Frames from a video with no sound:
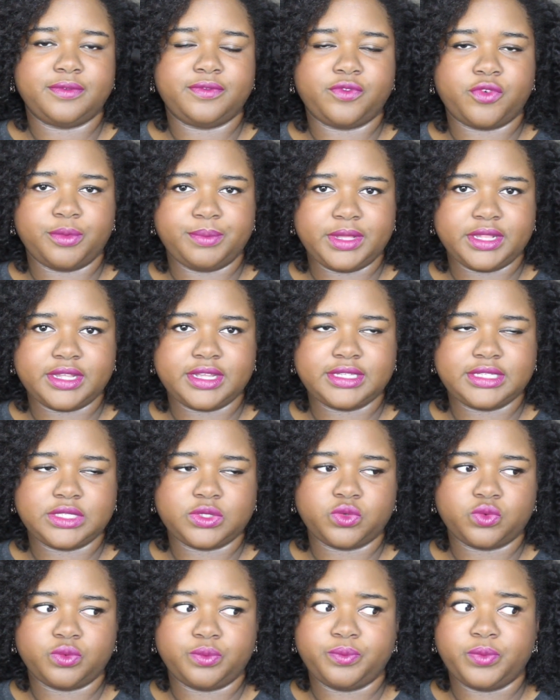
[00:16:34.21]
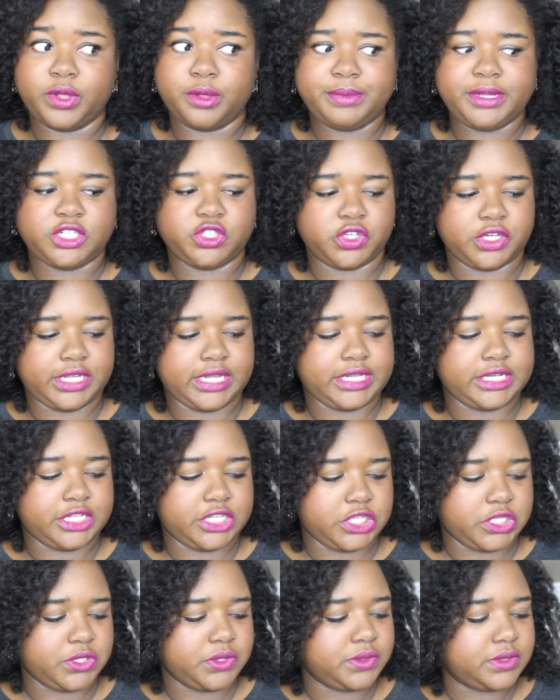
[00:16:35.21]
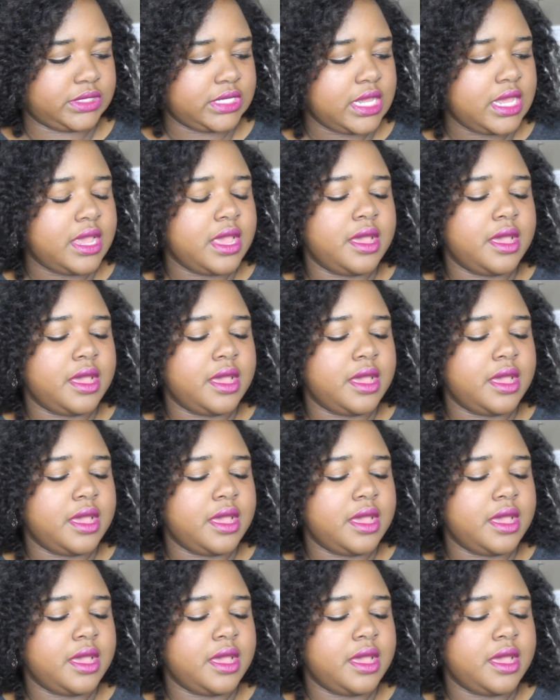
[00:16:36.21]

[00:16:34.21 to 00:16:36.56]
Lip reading: formulas, this one will be tricky to use.